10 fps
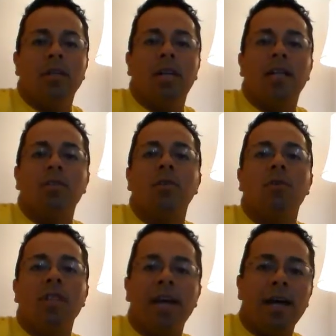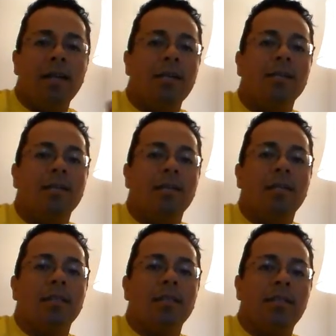And so that is
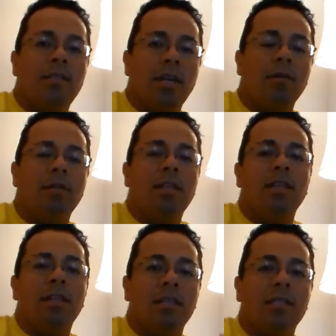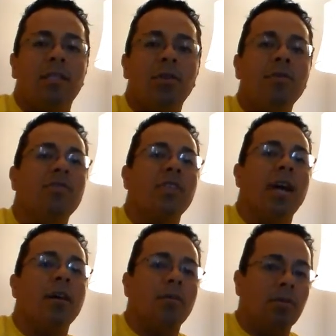generally the 2
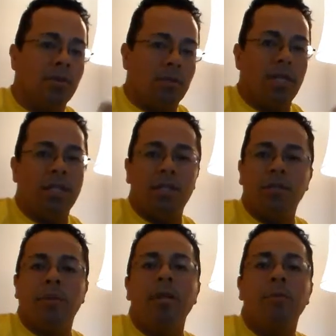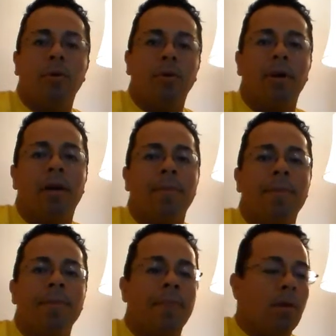cycles in the strength program.
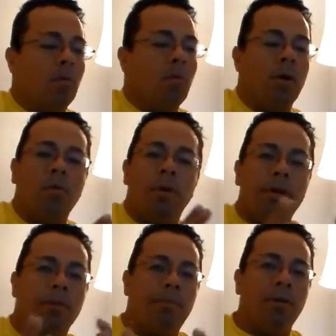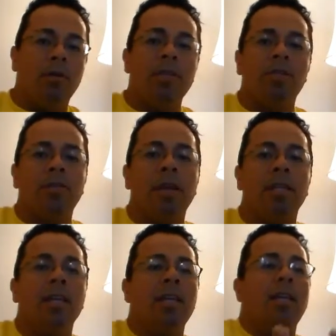One where you're building
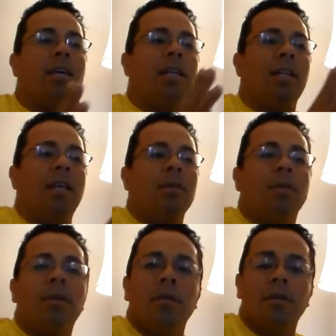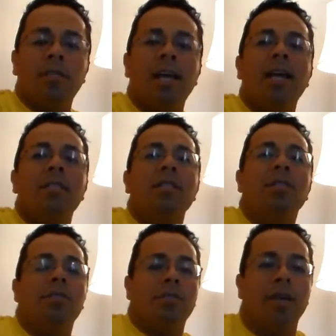strength and the next where you're testing
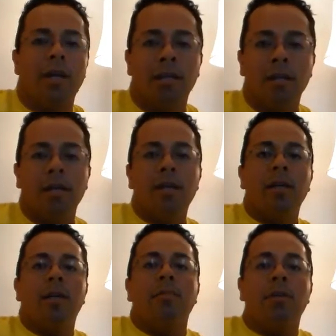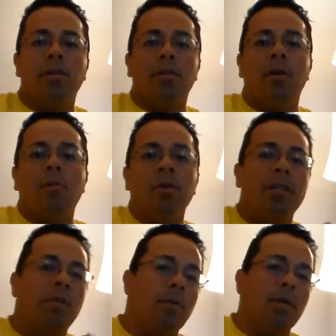your strength. But you don't
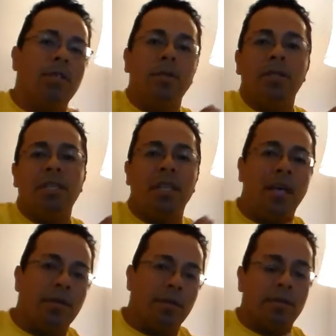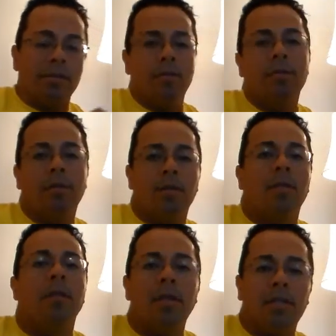really want to do it together.
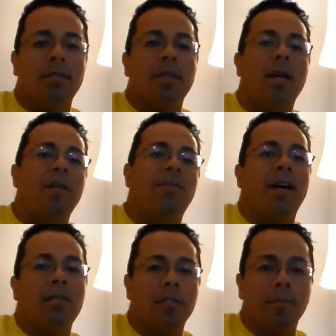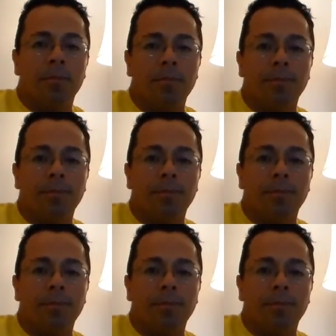It's not advisable.